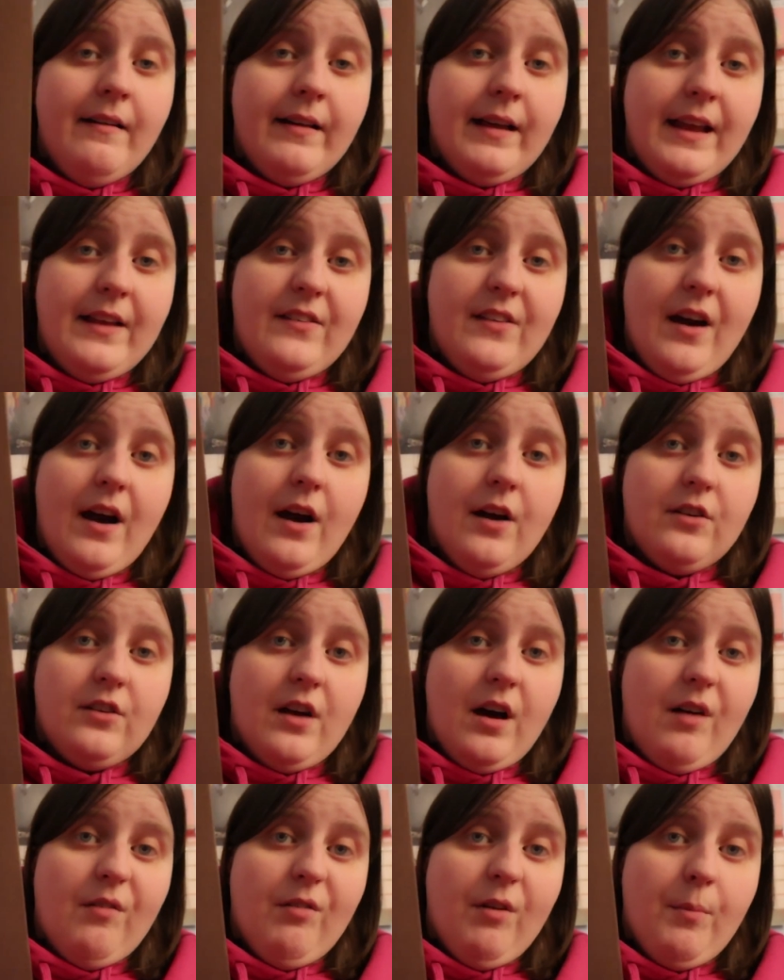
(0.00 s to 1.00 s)
kind of
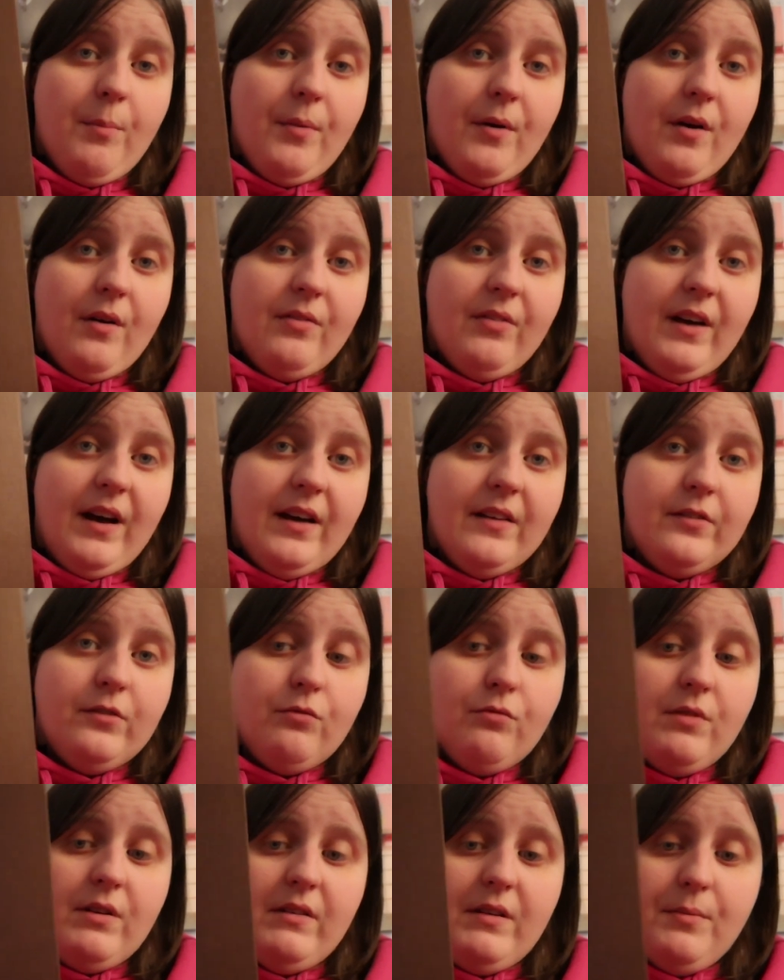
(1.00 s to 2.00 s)
hardcover, but that
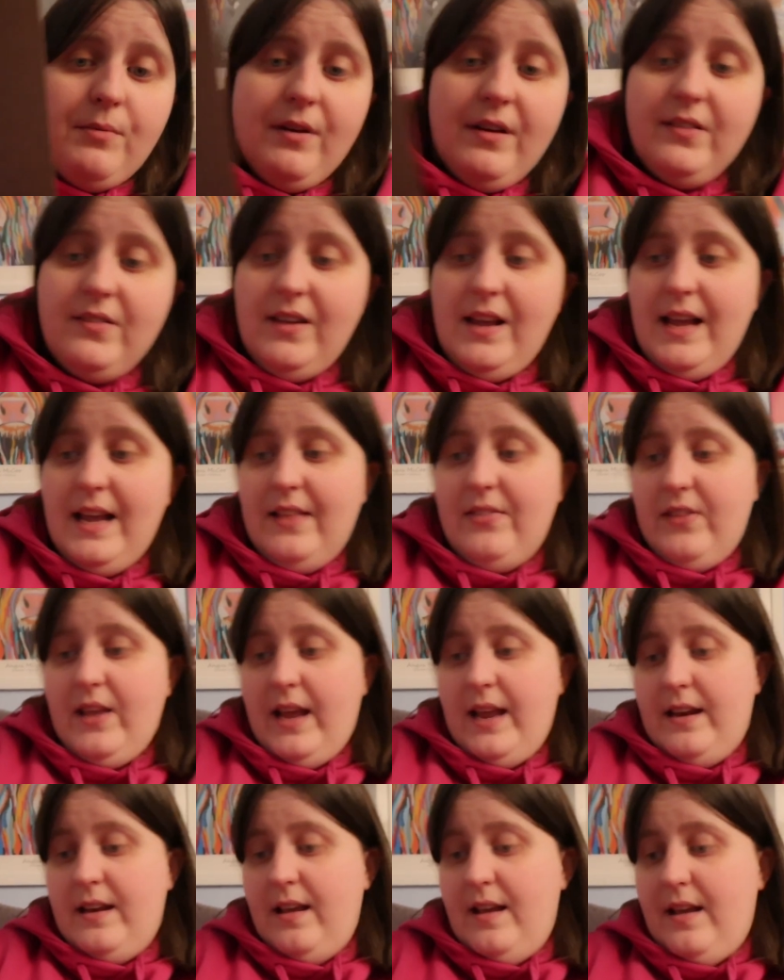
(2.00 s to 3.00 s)
is really pretty. And
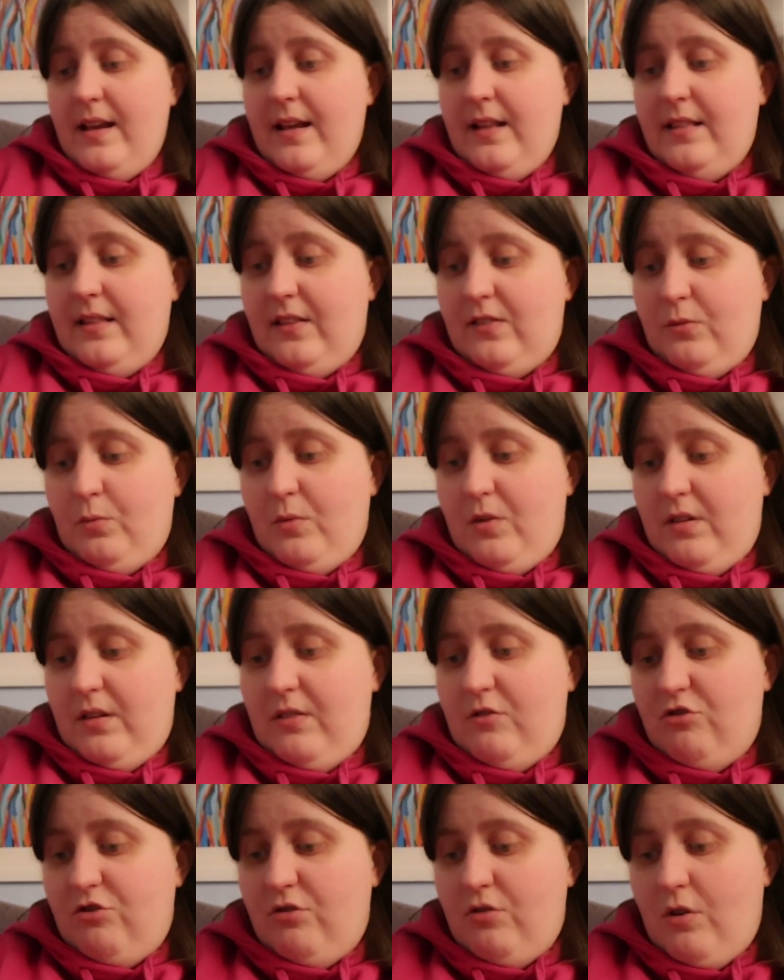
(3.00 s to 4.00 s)
then this
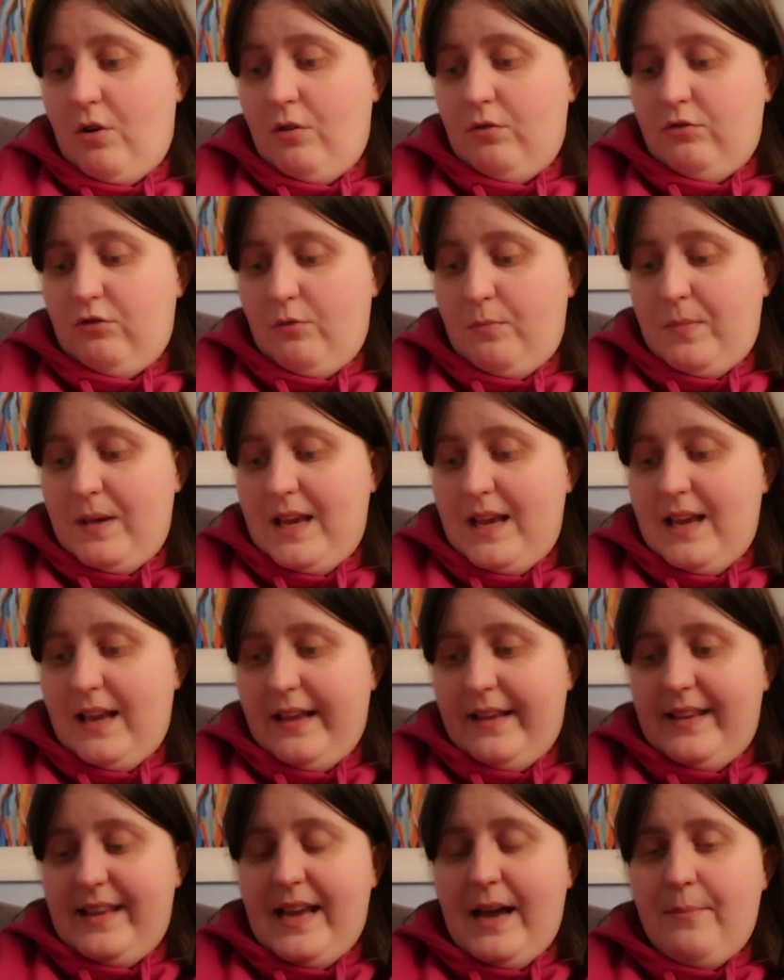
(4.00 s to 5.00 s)
one should also
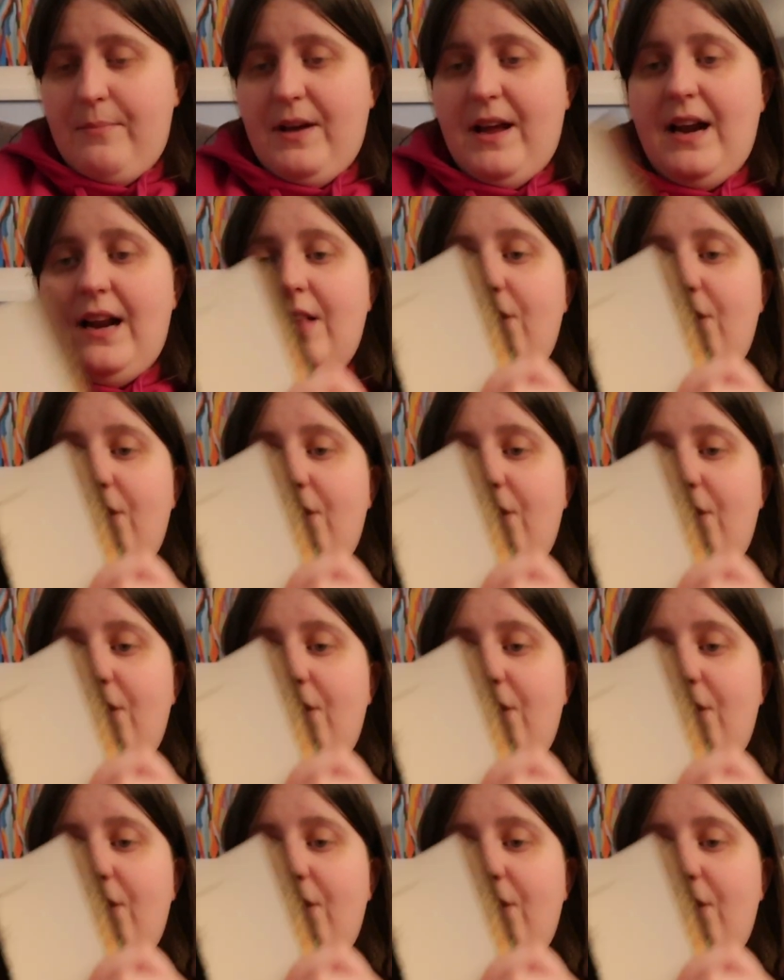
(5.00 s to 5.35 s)
be, yep, and